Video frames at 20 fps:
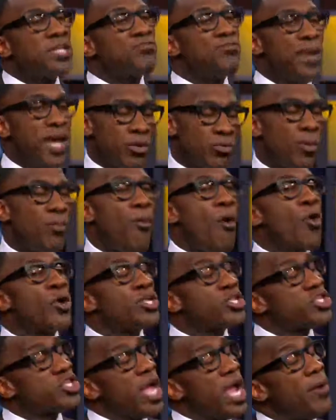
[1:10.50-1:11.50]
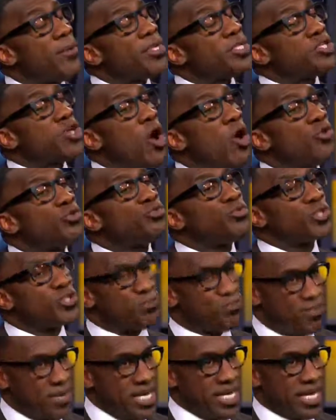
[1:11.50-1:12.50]
It's being reported. Jerry Jones
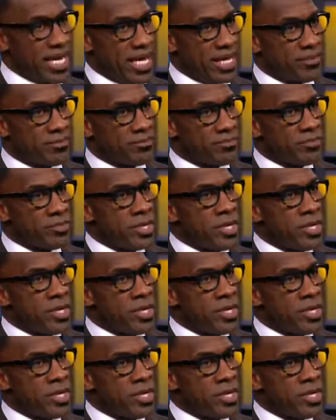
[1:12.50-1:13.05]
was speaking.